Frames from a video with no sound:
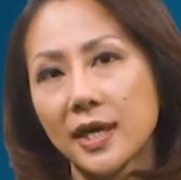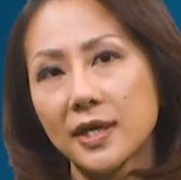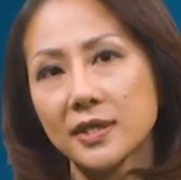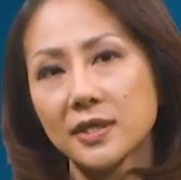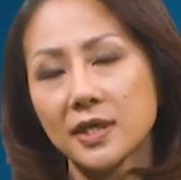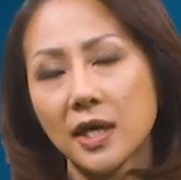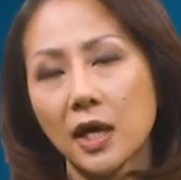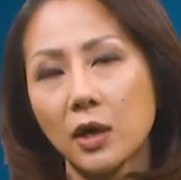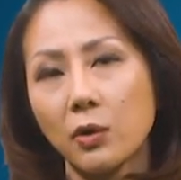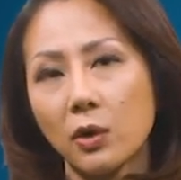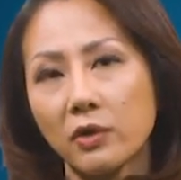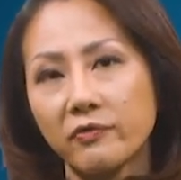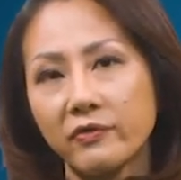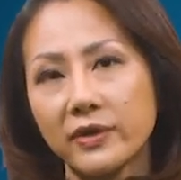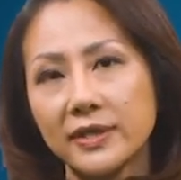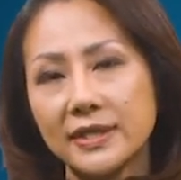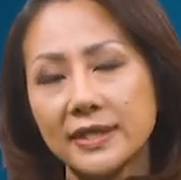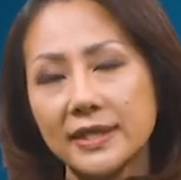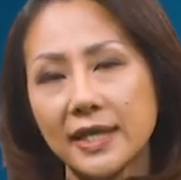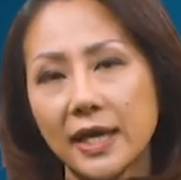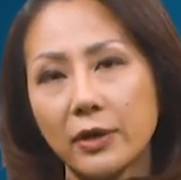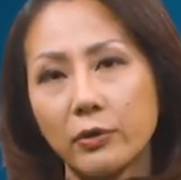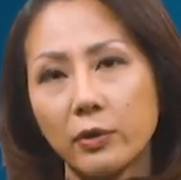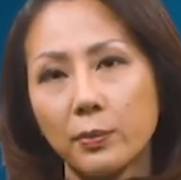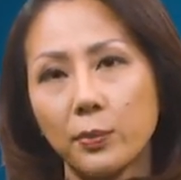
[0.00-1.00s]
has, however,
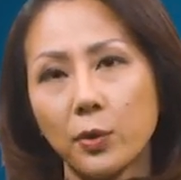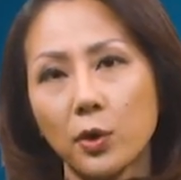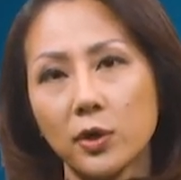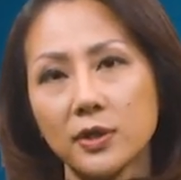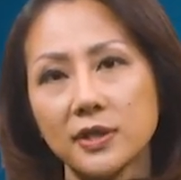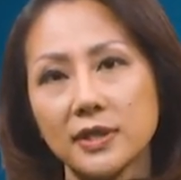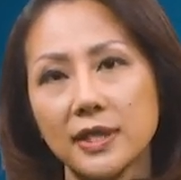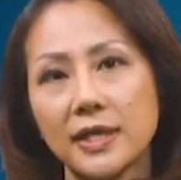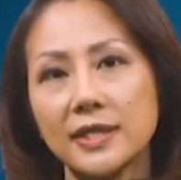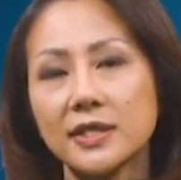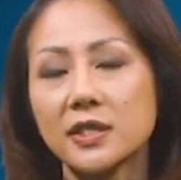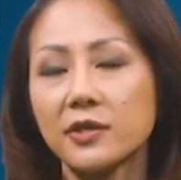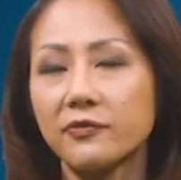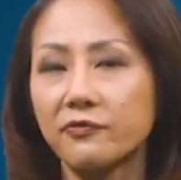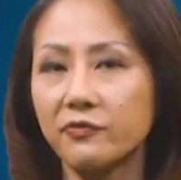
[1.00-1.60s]
denied reports its